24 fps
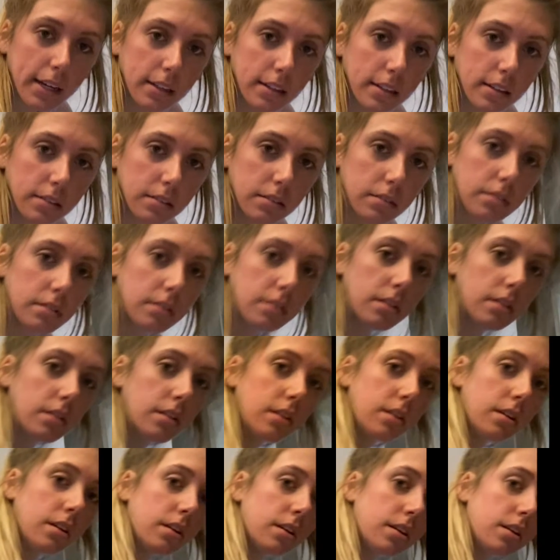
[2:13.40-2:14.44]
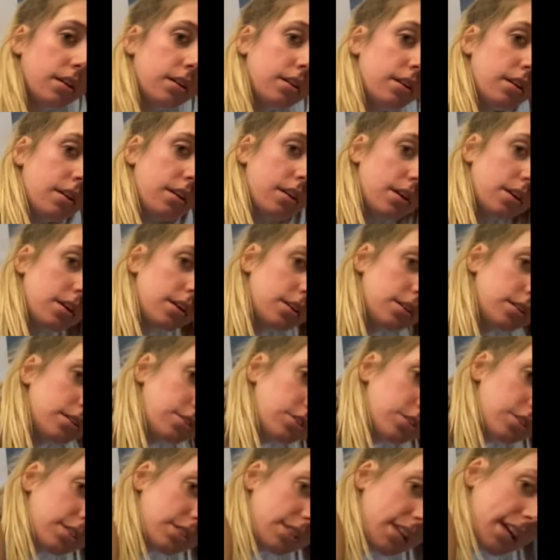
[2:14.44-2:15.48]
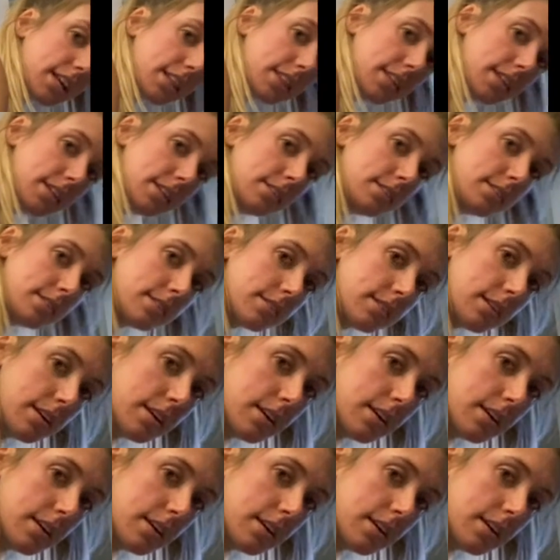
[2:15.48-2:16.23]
little. Just like this.